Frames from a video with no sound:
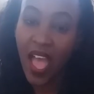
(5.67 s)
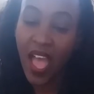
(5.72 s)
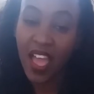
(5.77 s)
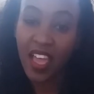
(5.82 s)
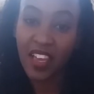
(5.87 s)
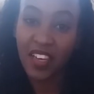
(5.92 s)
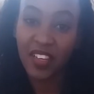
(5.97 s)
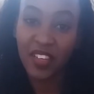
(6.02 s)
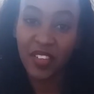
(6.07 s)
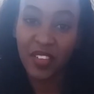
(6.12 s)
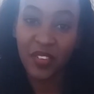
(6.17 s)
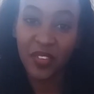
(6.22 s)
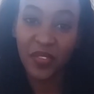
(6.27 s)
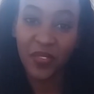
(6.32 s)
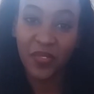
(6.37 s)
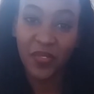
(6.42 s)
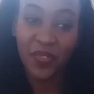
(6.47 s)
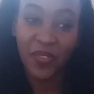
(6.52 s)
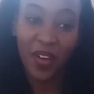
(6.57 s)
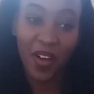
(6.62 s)
and
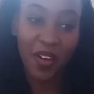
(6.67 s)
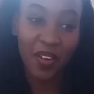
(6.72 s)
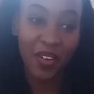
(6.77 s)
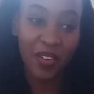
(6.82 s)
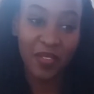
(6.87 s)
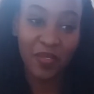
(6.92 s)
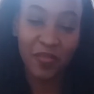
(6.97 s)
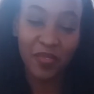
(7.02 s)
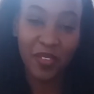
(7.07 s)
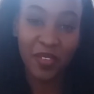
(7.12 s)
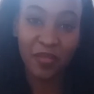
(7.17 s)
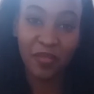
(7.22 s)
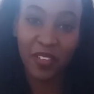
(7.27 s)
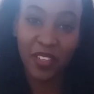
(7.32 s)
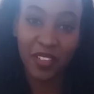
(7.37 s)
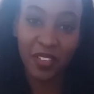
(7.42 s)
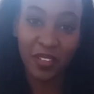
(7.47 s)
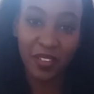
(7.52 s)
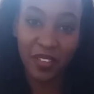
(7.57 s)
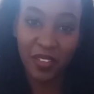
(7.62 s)
welcome to
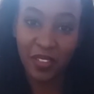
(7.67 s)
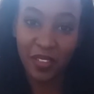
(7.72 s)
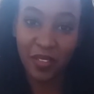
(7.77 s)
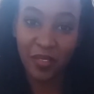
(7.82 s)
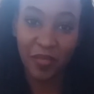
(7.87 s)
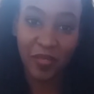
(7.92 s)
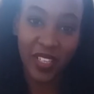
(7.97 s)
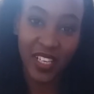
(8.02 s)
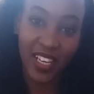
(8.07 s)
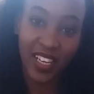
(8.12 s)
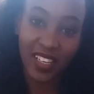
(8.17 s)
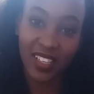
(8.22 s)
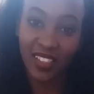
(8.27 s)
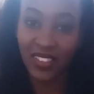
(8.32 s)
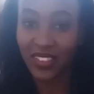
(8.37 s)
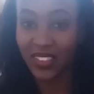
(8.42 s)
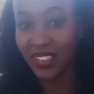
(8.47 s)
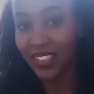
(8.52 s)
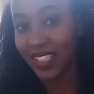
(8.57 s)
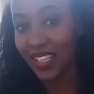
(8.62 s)
my YouTube
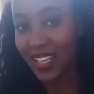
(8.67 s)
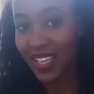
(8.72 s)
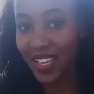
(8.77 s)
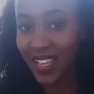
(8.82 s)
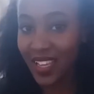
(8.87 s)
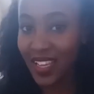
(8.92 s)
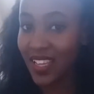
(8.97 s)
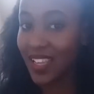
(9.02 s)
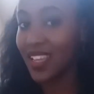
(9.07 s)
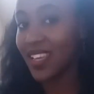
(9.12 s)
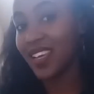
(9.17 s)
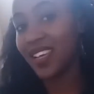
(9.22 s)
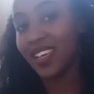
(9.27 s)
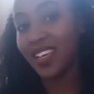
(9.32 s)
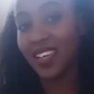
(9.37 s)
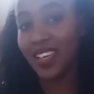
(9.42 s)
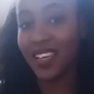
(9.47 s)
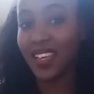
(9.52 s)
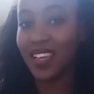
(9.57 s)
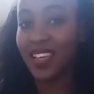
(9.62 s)
channel.
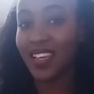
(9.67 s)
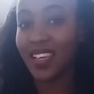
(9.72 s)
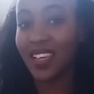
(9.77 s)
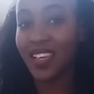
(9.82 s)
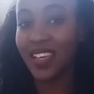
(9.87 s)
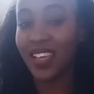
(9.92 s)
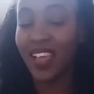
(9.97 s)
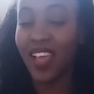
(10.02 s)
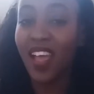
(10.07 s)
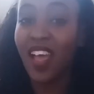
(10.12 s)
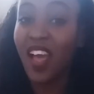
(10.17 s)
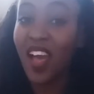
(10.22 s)
Hey!